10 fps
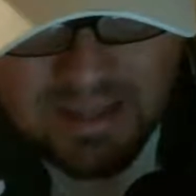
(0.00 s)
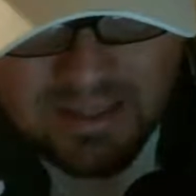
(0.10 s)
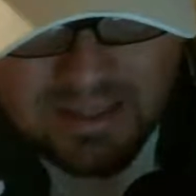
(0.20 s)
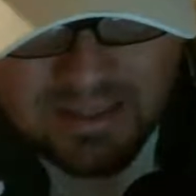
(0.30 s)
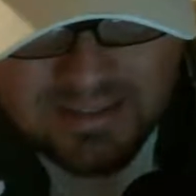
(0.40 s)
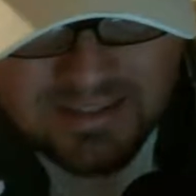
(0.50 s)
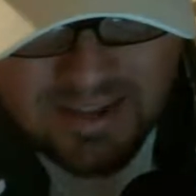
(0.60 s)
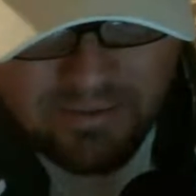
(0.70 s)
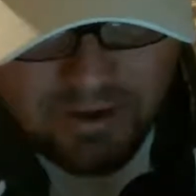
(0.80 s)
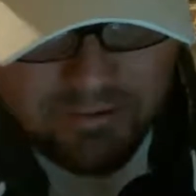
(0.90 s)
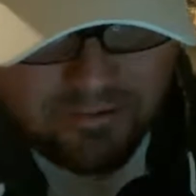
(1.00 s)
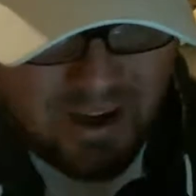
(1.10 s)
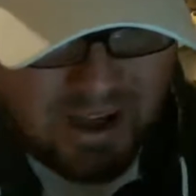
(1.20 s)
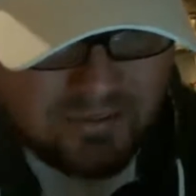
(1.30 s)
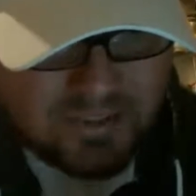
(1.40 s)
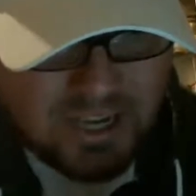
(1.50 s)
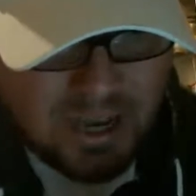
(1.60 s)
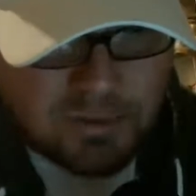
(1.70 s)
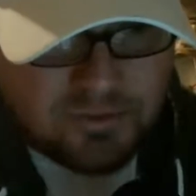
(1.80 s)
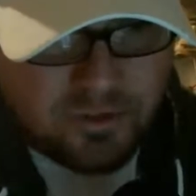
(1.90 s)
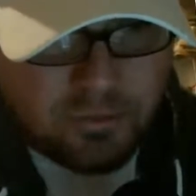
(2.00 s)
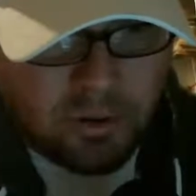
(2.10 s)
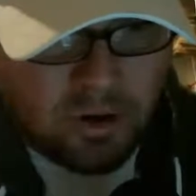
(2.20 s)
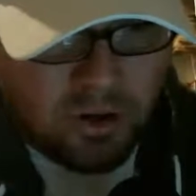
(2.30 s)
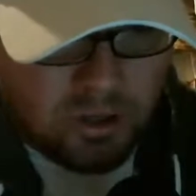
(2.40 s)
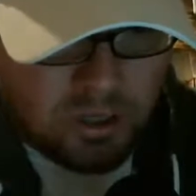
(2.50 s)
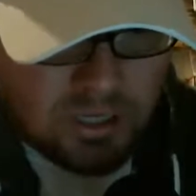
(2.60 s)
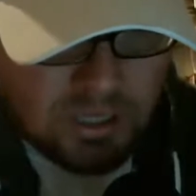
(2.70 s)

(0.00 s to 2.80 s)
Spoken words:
I think that's 75 Topps football.